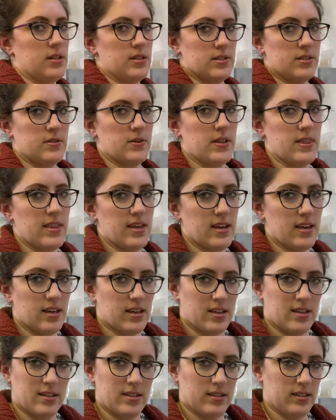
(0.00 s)
So I
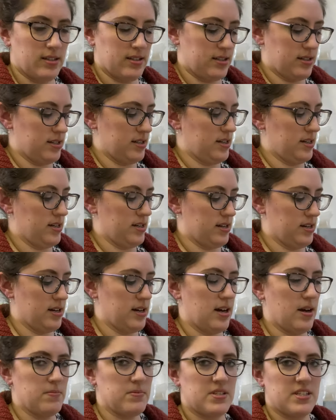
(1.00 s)
think
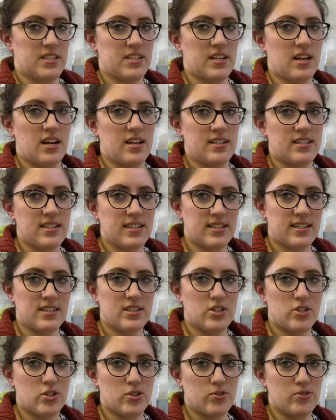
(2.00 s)
I'm starting
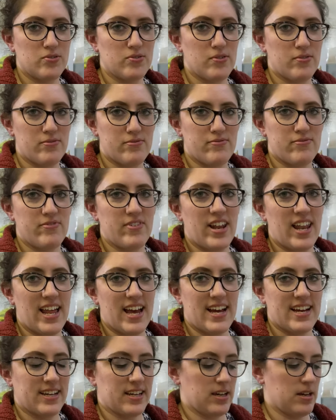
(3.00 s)
to
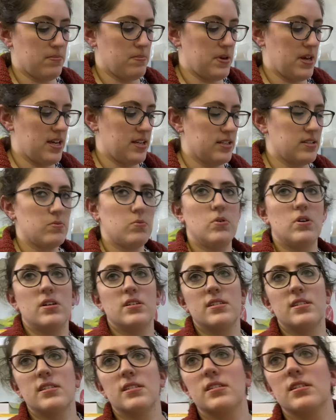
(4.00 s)
flag a bit. What
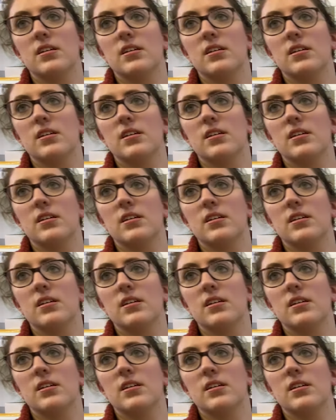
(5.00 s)
is the